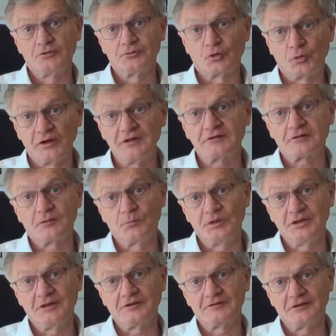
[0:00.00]
The risk
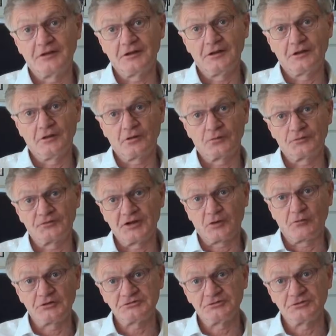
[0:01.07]
being the
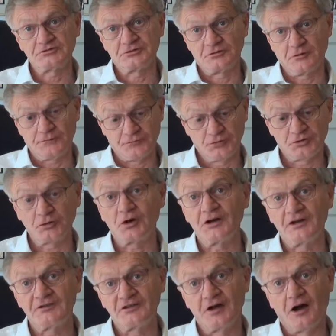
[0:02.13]
consequences of not
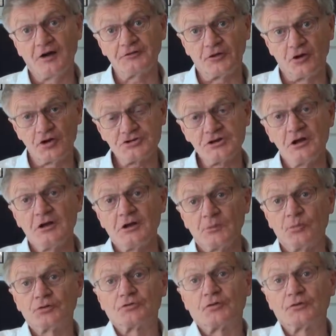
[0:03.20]
only the hazard,
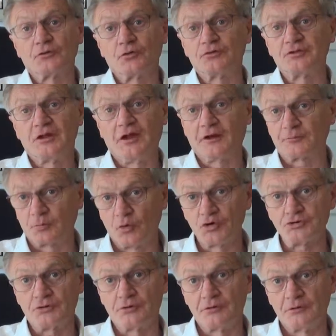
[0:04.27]
but also the
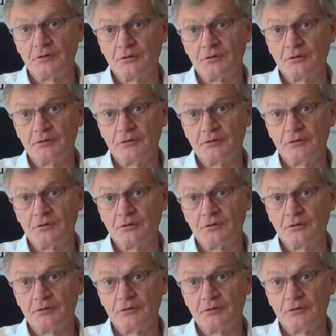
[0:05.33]
exposure.